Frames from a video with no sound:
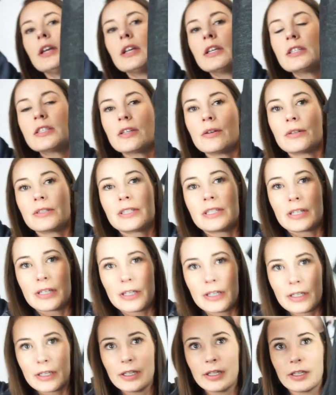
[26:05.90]
So it's
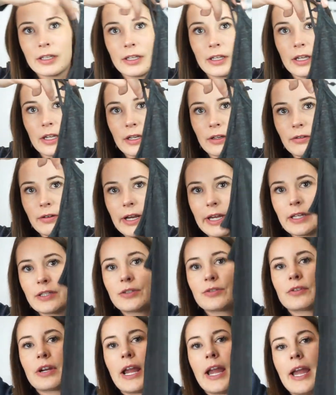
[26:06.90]
a gray
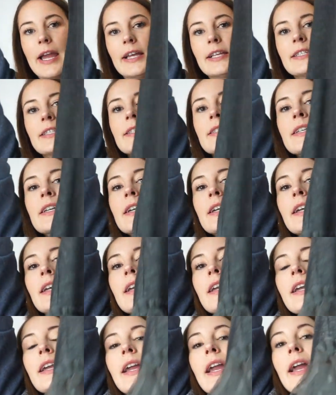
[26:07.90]
dress,
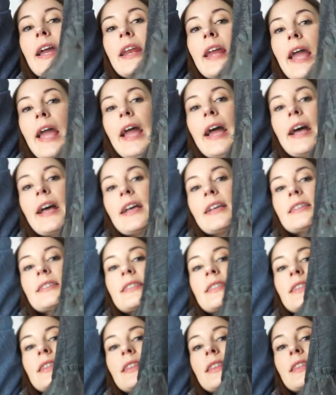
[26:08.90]
and it has
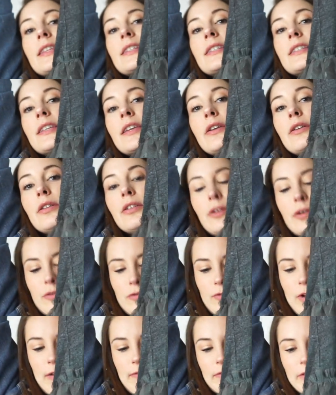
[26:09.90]
these cute little
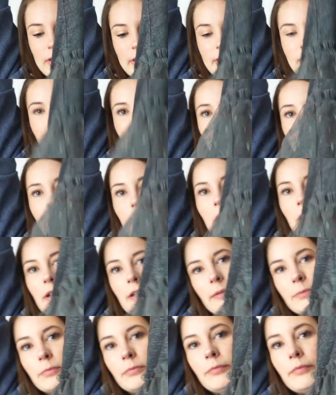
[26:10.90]
rufflies on the
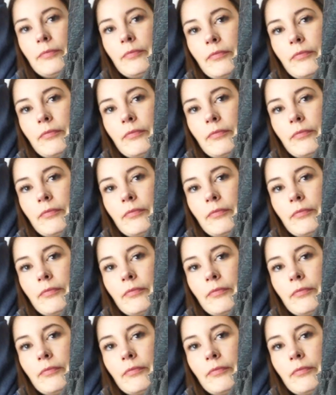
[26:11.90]
bottom.